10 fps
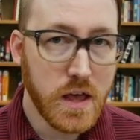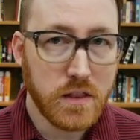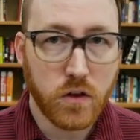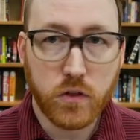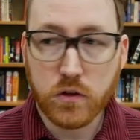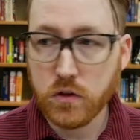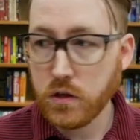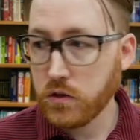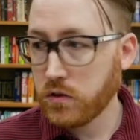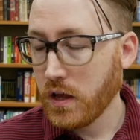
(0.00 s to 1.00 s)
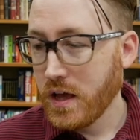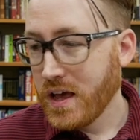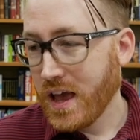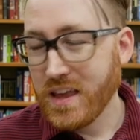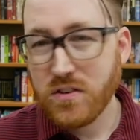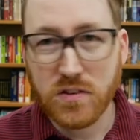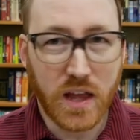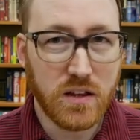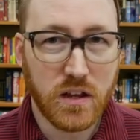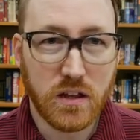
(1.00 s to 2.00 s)
Now, this is a
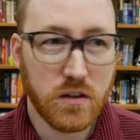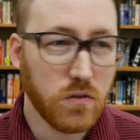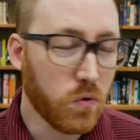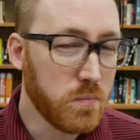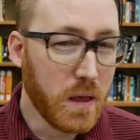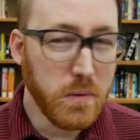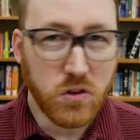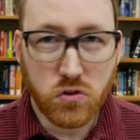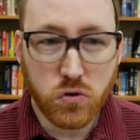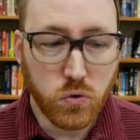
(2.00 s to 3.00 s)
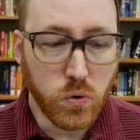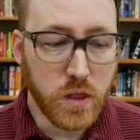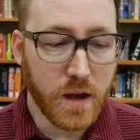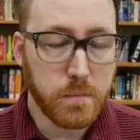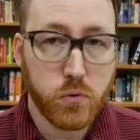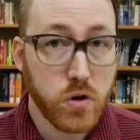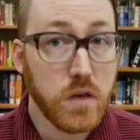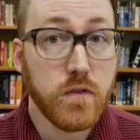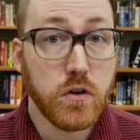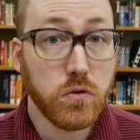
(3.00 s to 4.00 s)
sentence or maybe 2 that
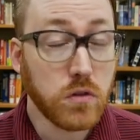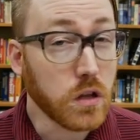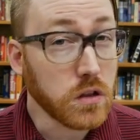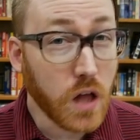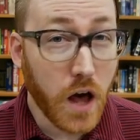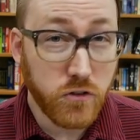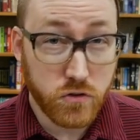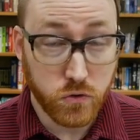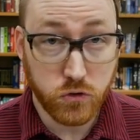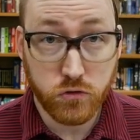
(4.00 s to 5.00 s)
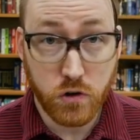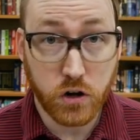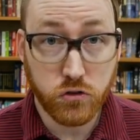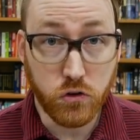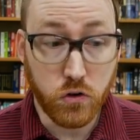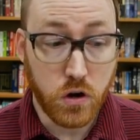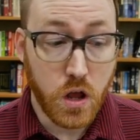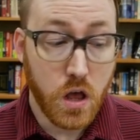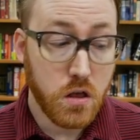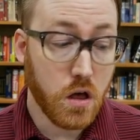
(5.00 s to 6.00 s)
previews the logical structure
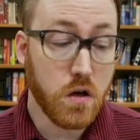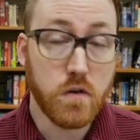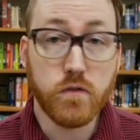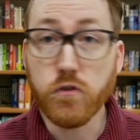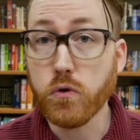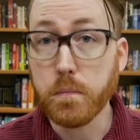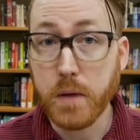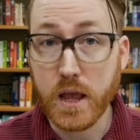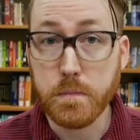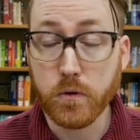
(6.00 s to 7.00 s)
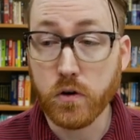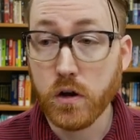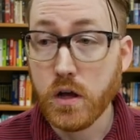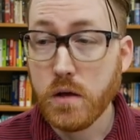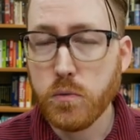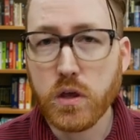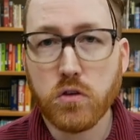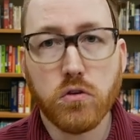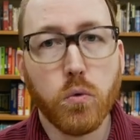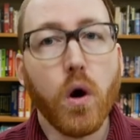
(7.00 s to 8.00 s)
of your paper,
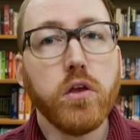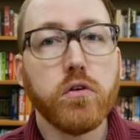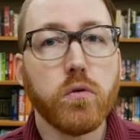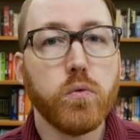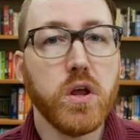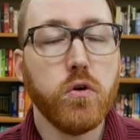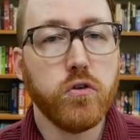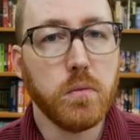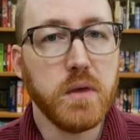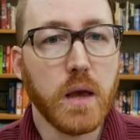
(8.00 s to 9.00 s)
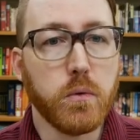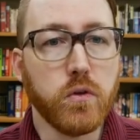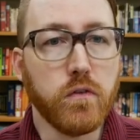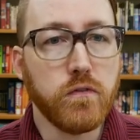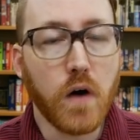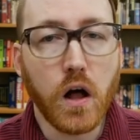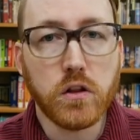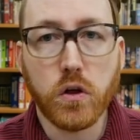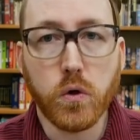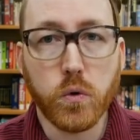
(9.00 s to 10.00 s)
because you want your reader to be able to
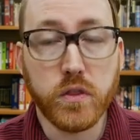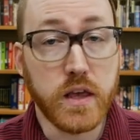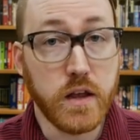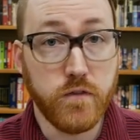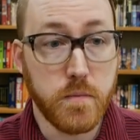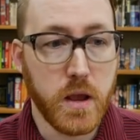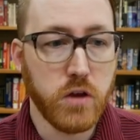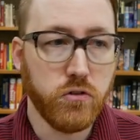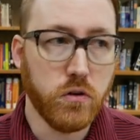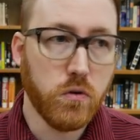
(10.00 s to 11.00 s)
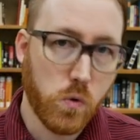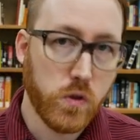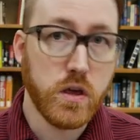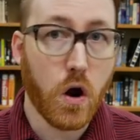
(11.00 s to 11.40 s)
follow the information or the